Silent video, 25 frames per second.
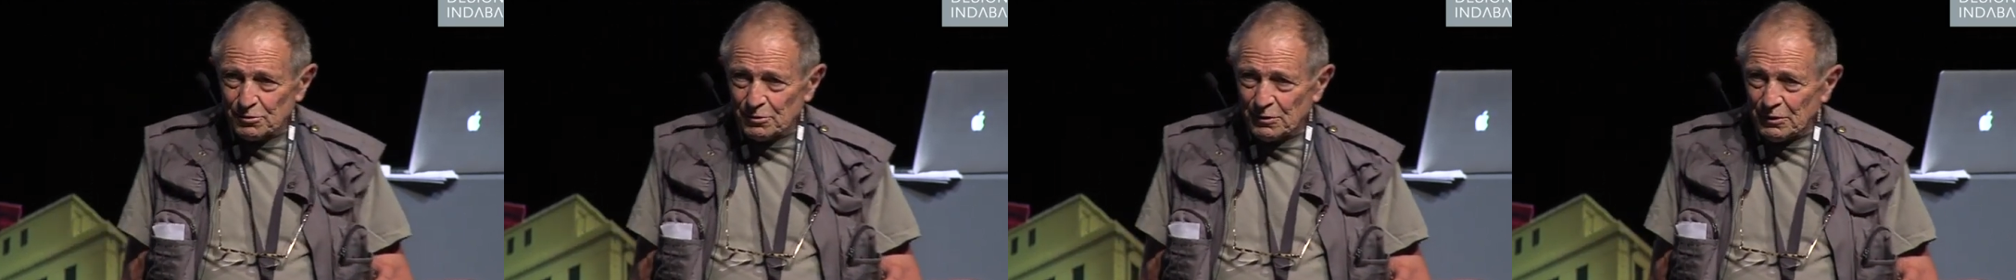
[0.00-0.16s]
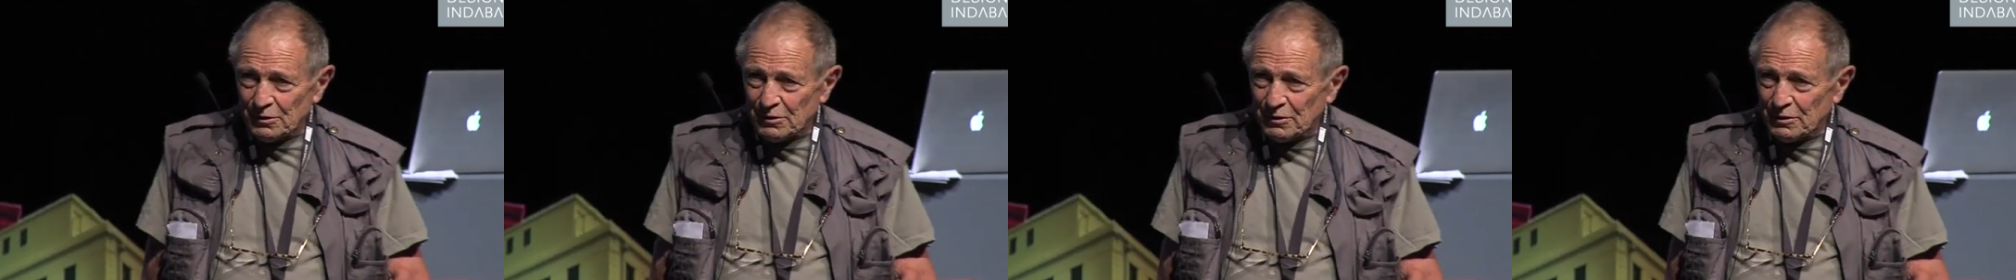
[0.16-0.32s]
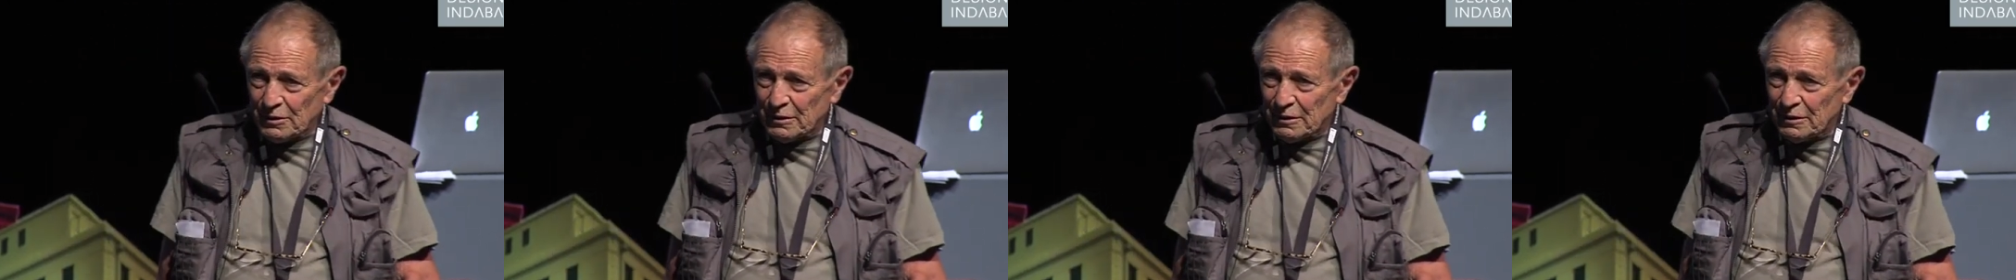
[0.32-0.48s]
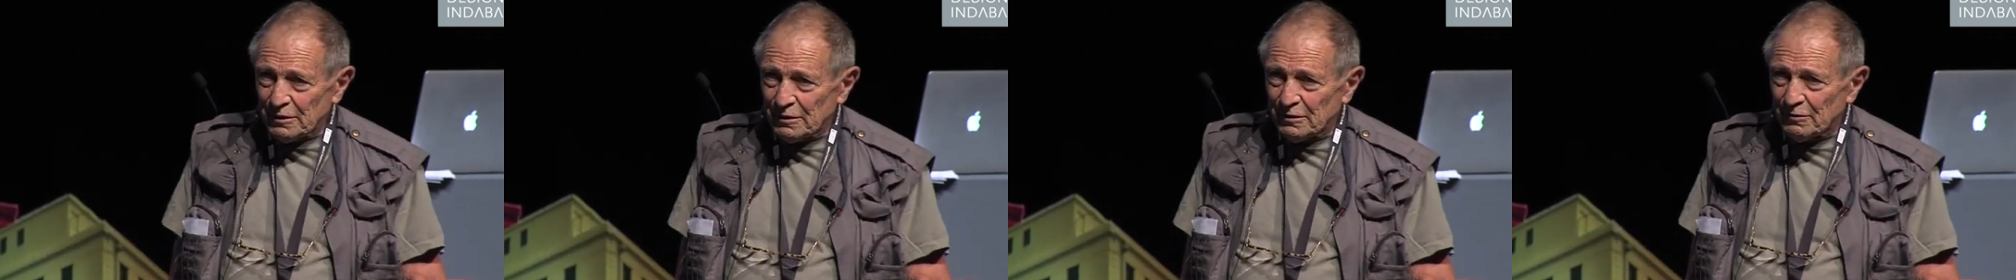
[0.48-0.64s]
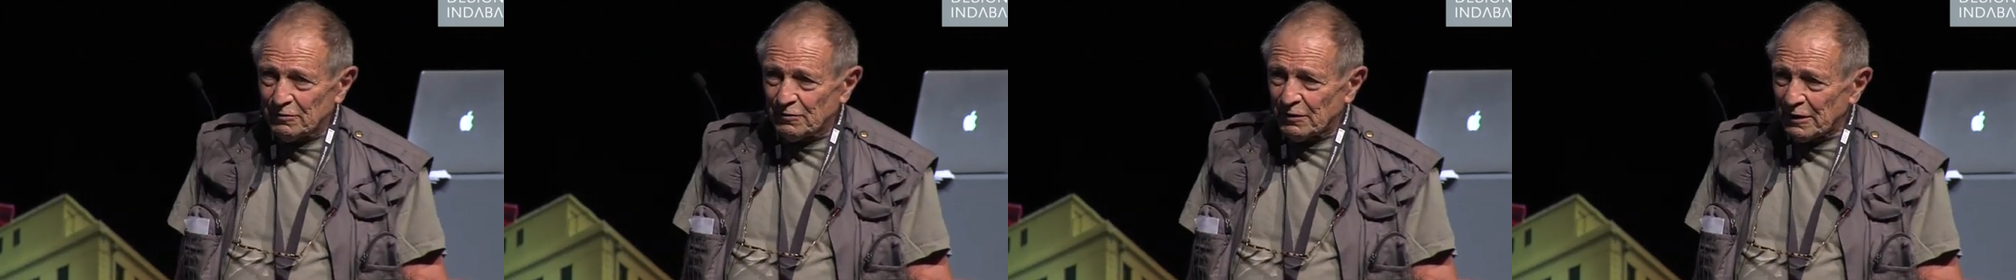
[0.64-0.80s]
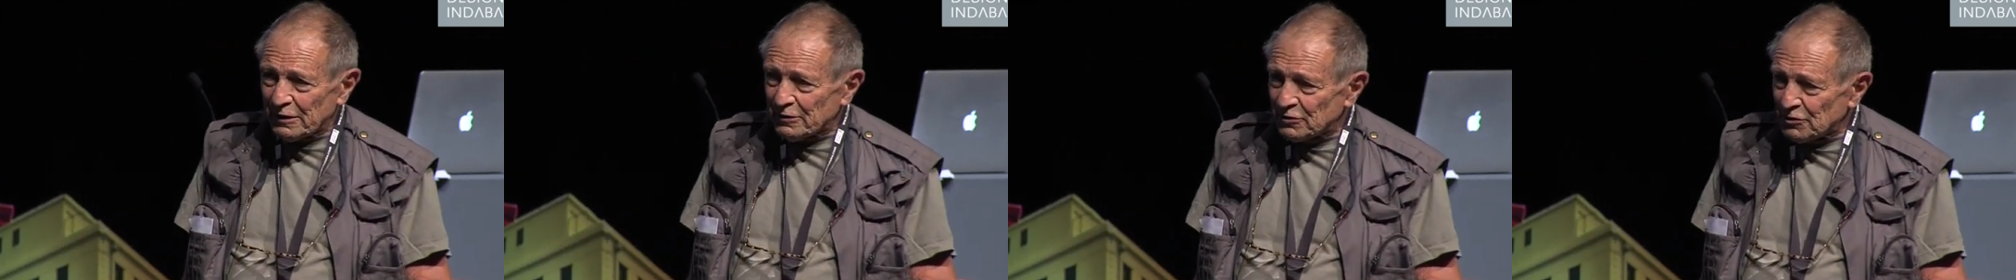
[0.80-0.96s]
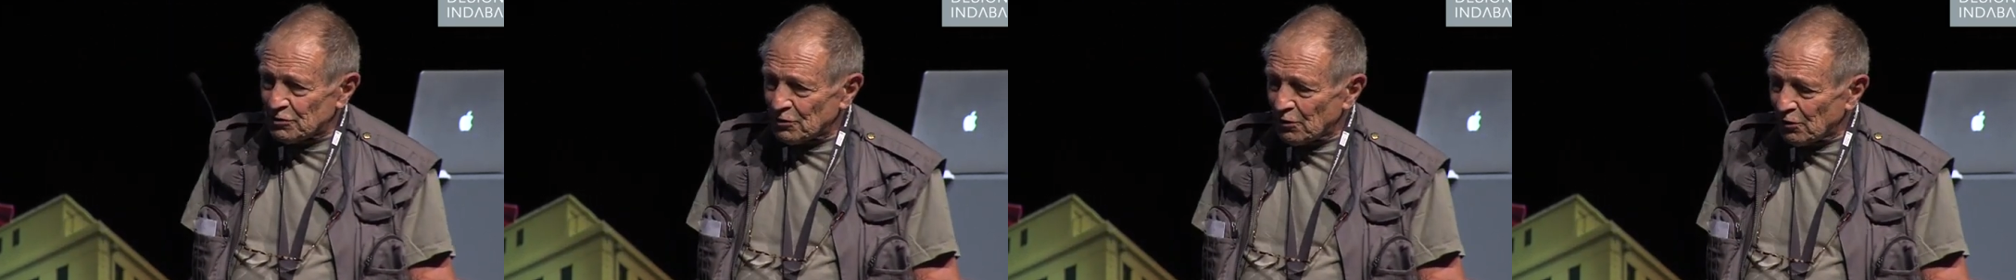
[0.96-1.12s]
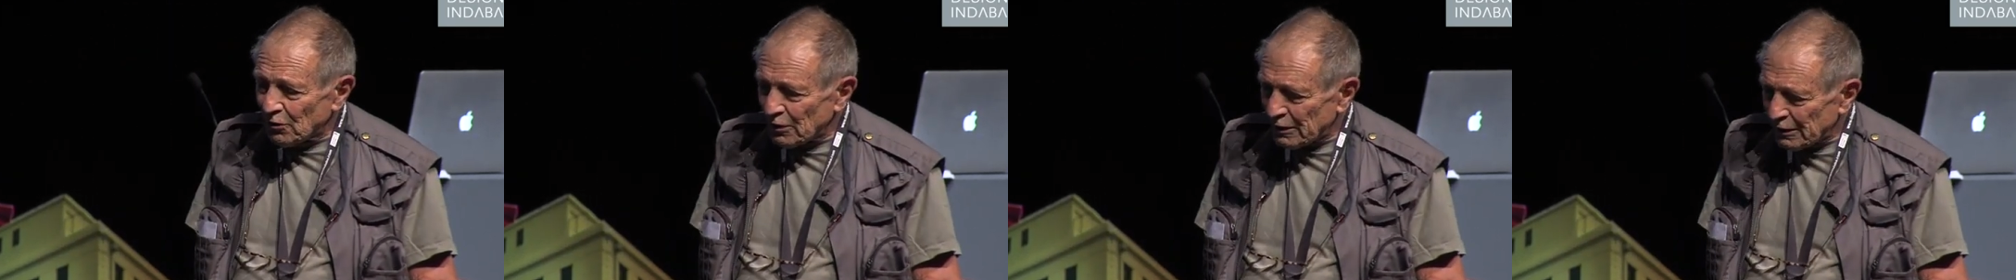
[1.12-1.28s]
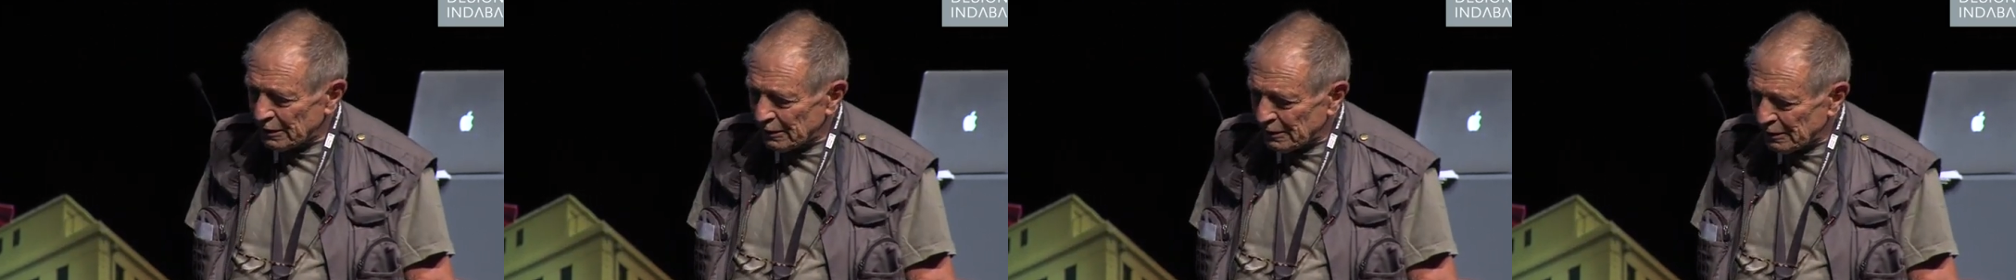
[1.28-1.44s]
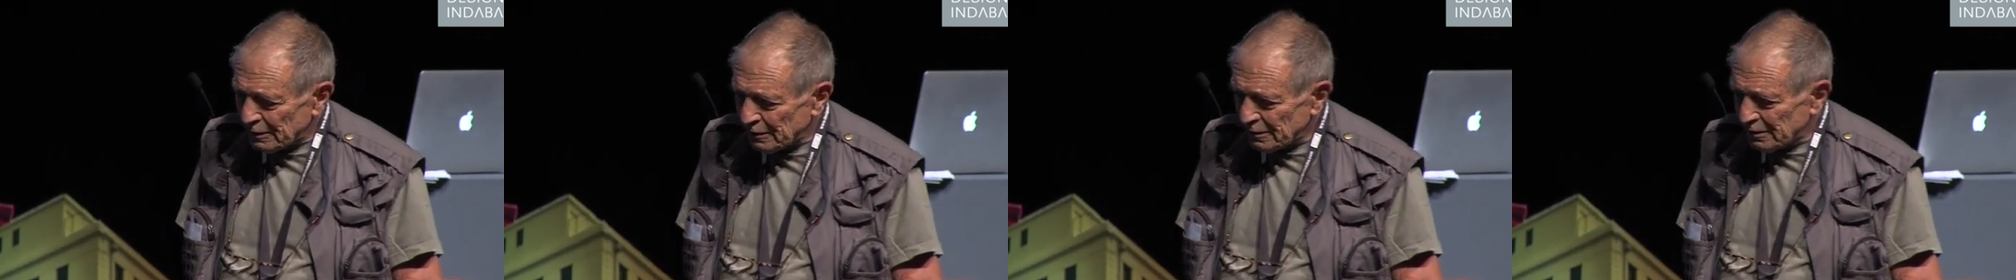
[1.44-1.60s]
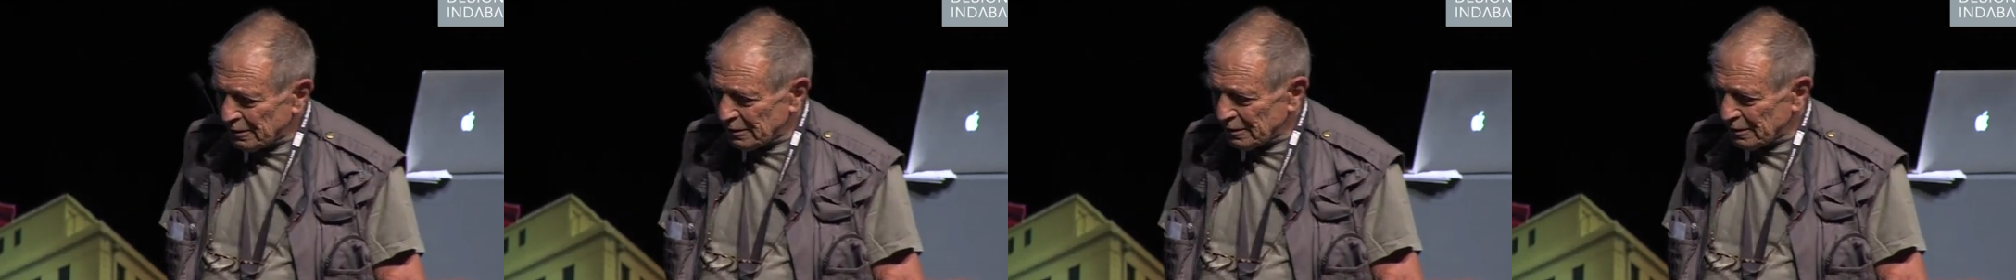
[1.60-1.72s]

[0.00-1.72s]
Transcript: with the defense lawyer,